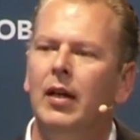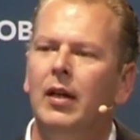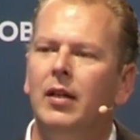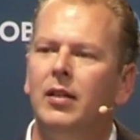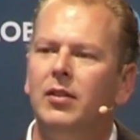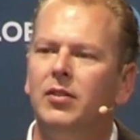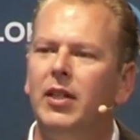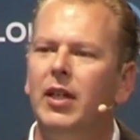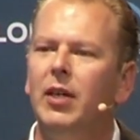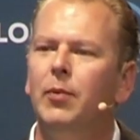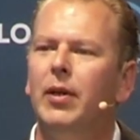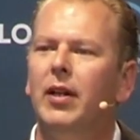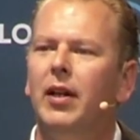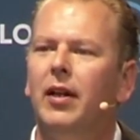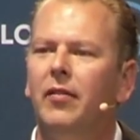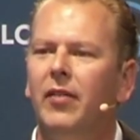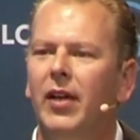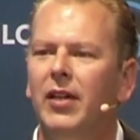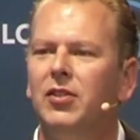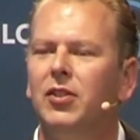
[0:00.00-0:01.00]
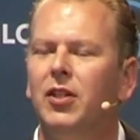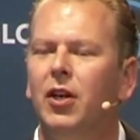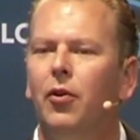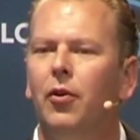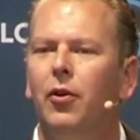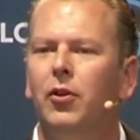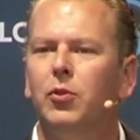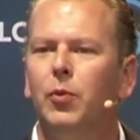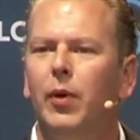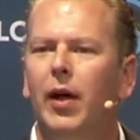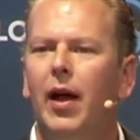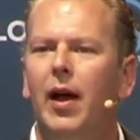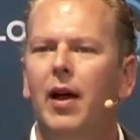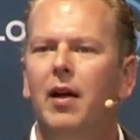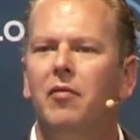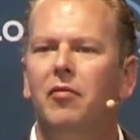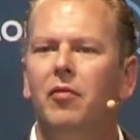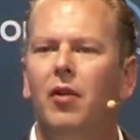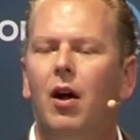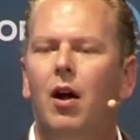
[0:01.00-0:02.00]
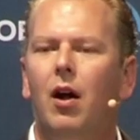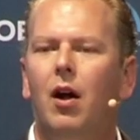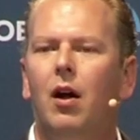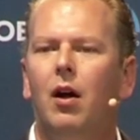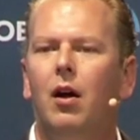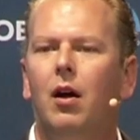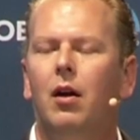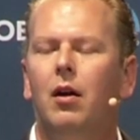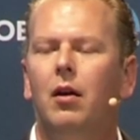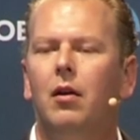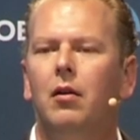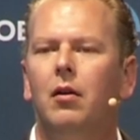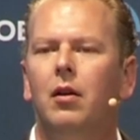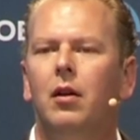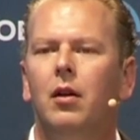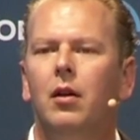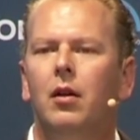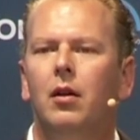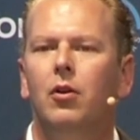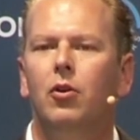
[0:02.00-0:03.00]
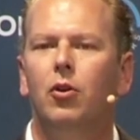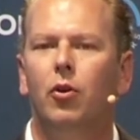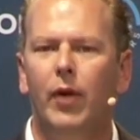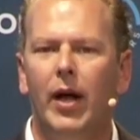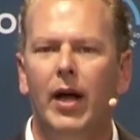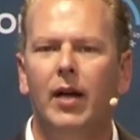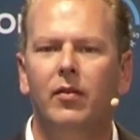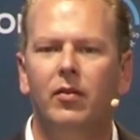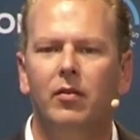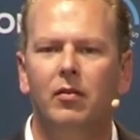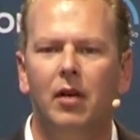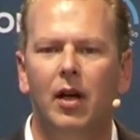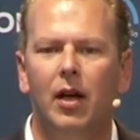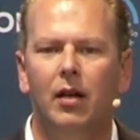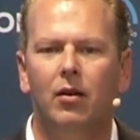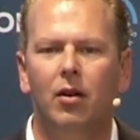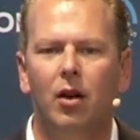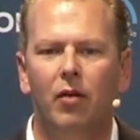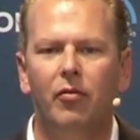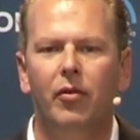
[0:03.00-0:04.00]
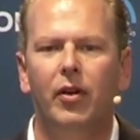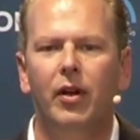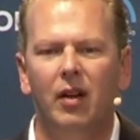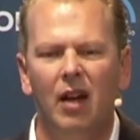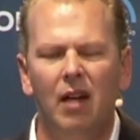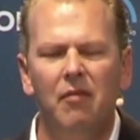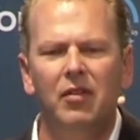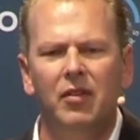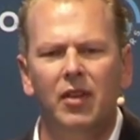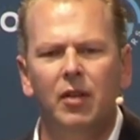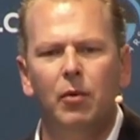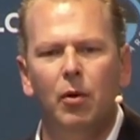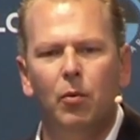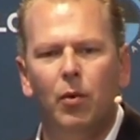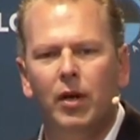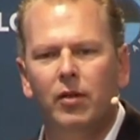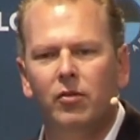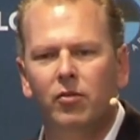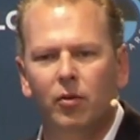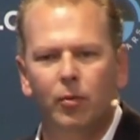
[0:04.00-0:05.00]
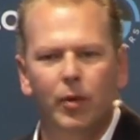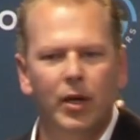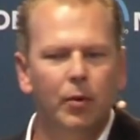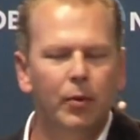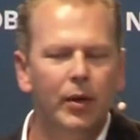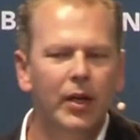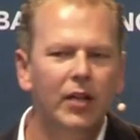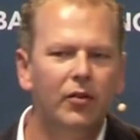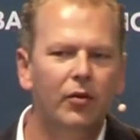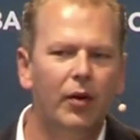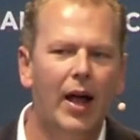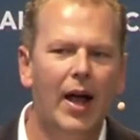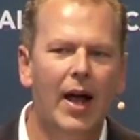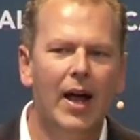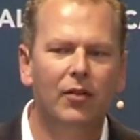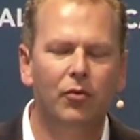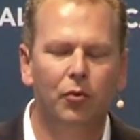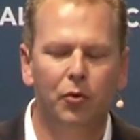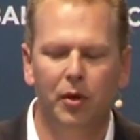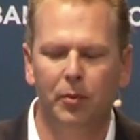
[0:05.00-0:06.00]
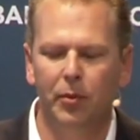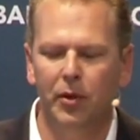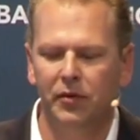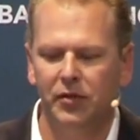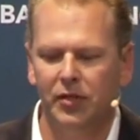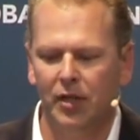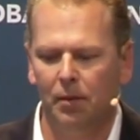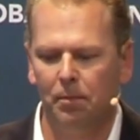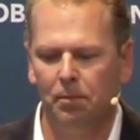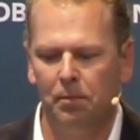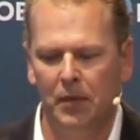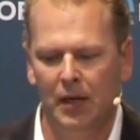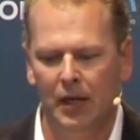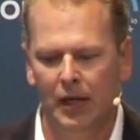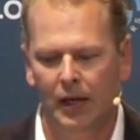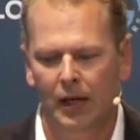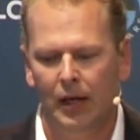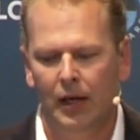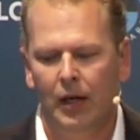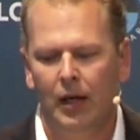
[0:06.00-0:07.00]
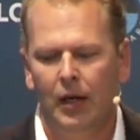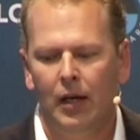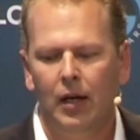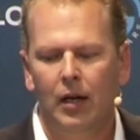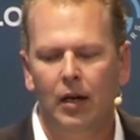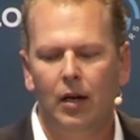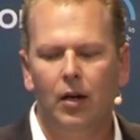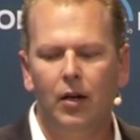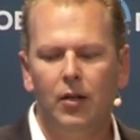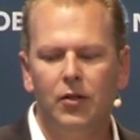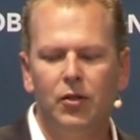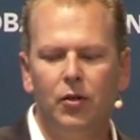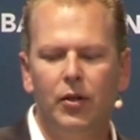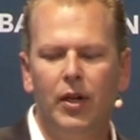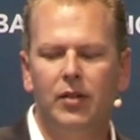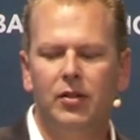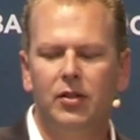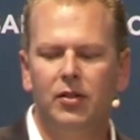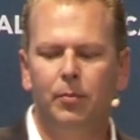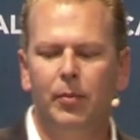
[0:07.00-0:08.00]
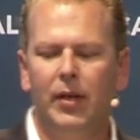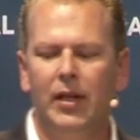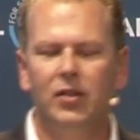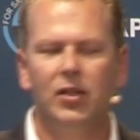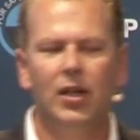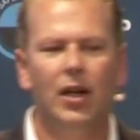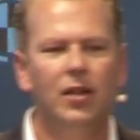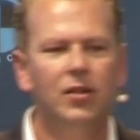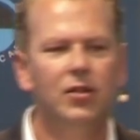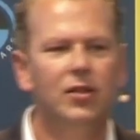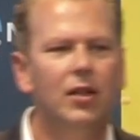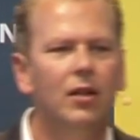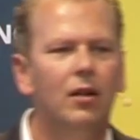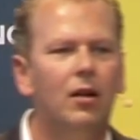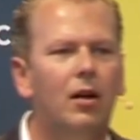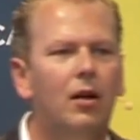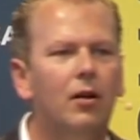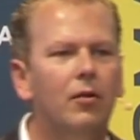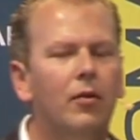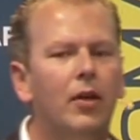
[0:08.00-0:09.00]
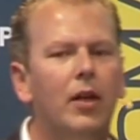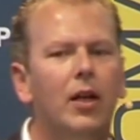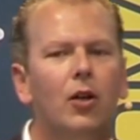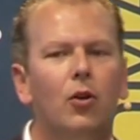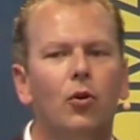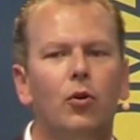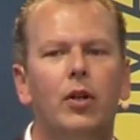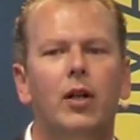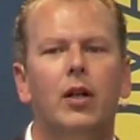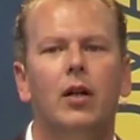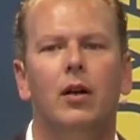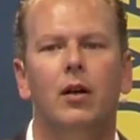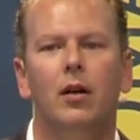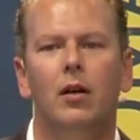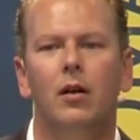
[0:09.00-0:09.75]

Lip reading: seeing whether the test scenarios we have are correct and covering everything we want, or whether we need to add or remove some. Also, there's a big challenge still on including